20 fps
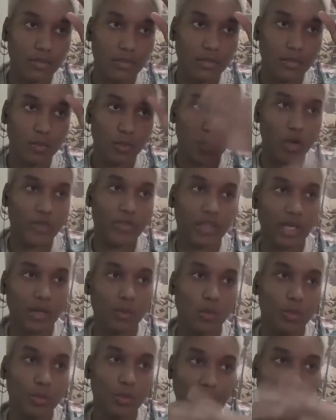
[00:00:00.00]
one thing
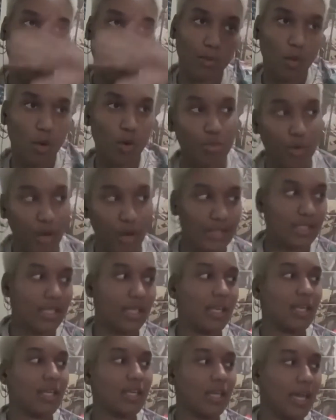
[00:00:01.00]
will be like more
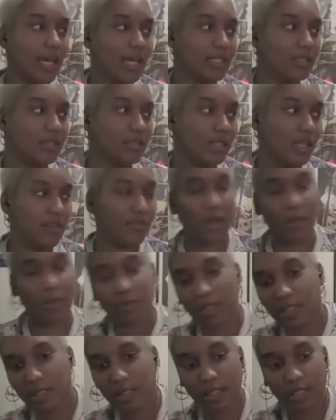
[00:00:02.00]
pressing, and if I'm
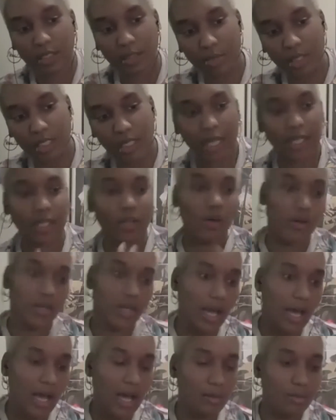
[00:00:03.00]
gonna be like, oh
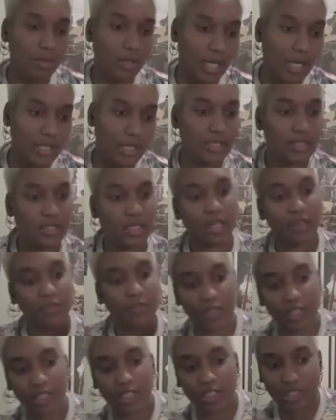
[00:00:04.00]
yeah, but I need to like
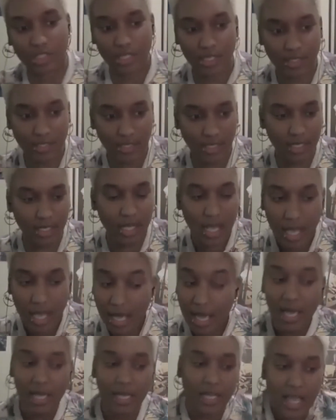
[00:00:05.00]
finish this, then
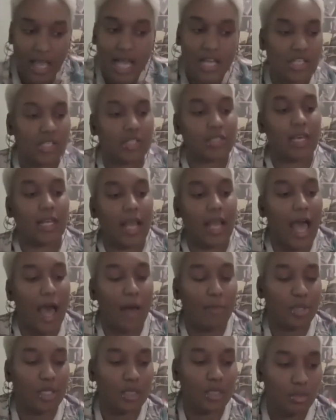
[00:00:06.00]
clashes can
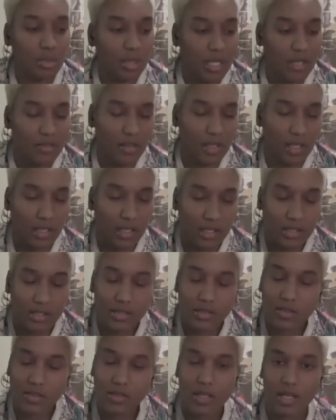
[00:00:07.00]
happen. But I think
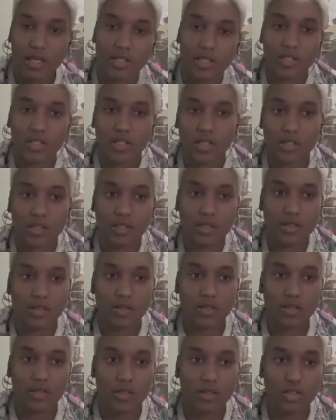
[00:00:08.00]
it's just
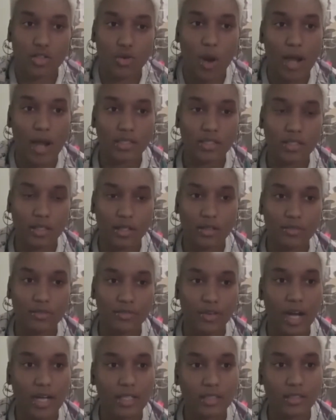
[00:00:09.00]
trying to
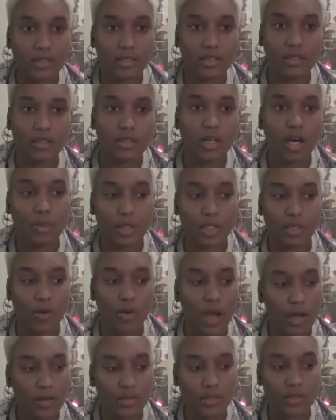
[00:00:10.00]
find common
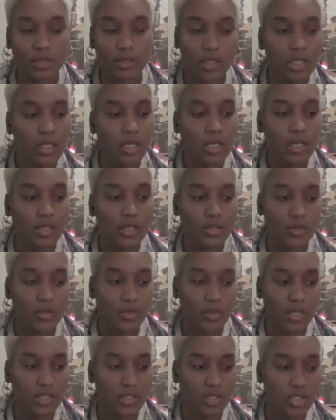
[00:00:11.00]
ground so
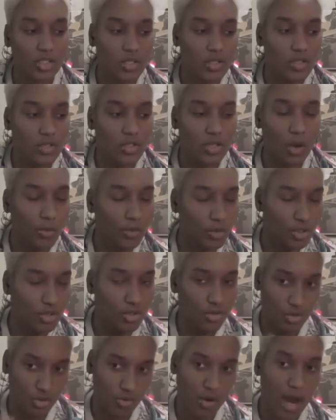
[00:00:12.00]
things just don't
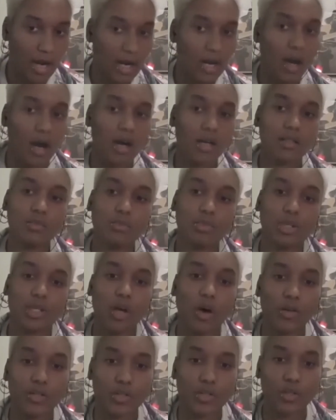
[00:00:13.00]
drag on, but
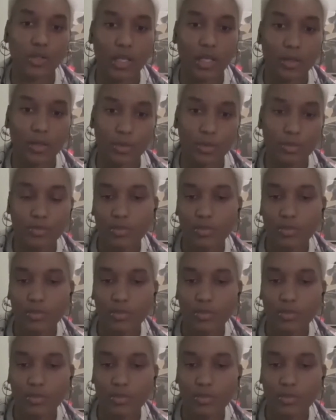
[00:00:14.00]
also like we